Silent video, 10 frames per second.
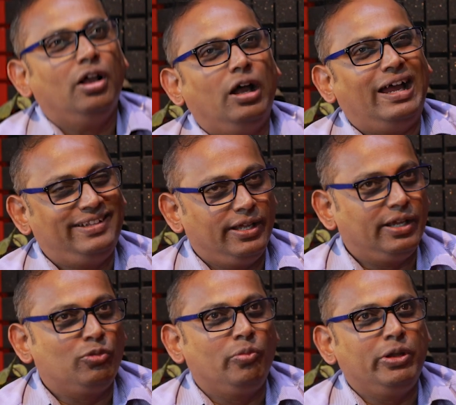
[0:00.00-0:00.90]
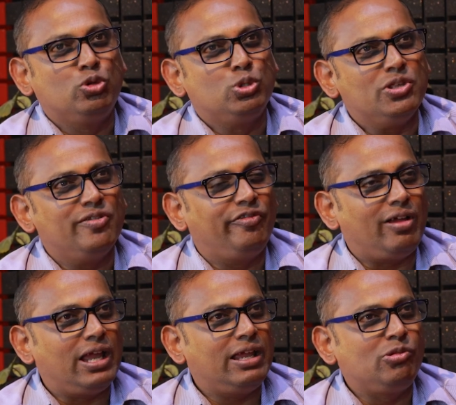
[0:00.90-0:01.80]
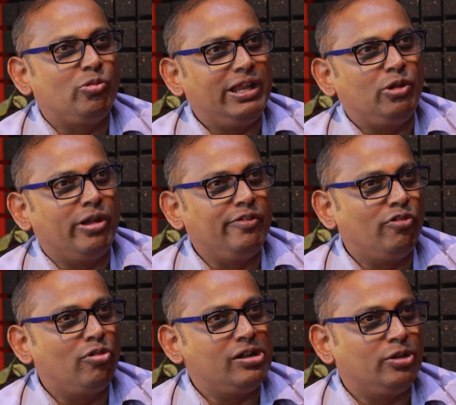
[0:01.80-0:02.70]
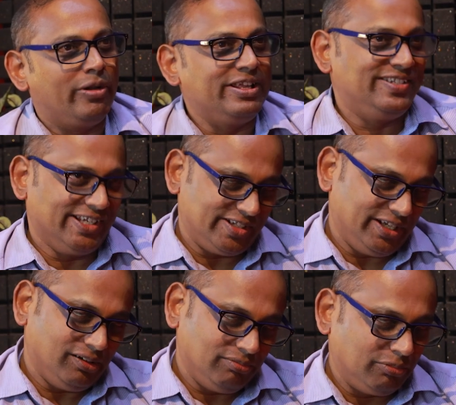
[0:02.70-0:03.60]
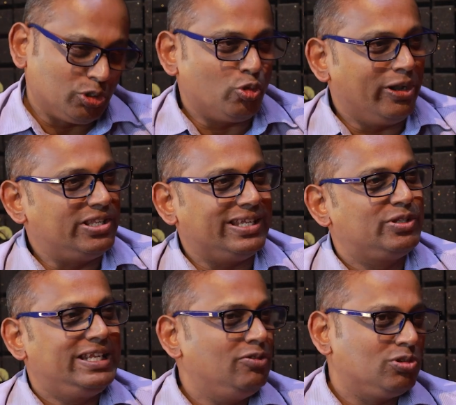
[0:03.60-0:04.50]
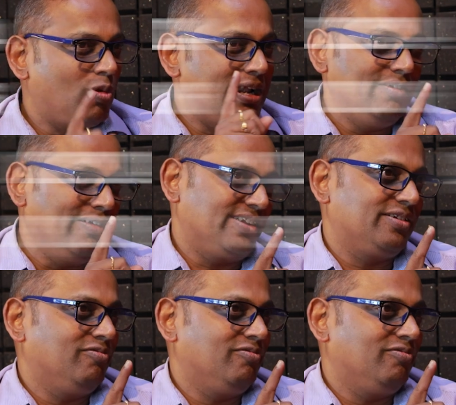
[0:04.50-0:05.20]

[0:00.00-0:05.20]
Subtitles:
I think it would be 2005, 2024 and 2016. Because 2016 was one event.